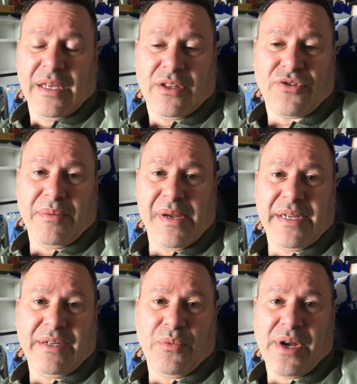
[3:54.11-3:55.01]
3
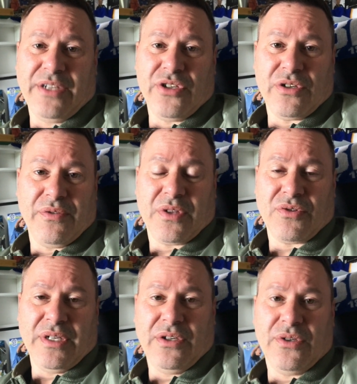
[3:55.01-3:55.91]
million in wages over
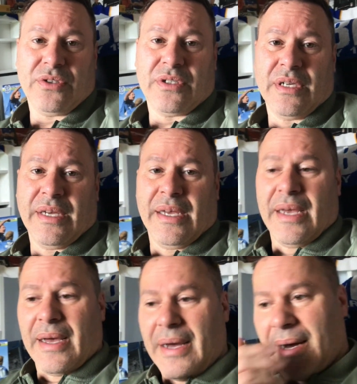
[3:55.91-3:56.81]
3 years.
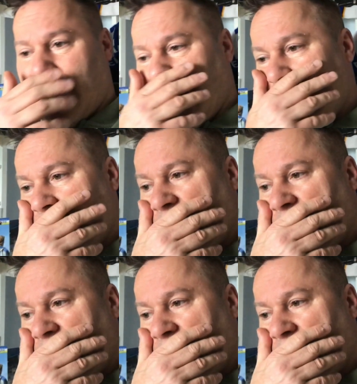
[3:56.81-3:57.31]
I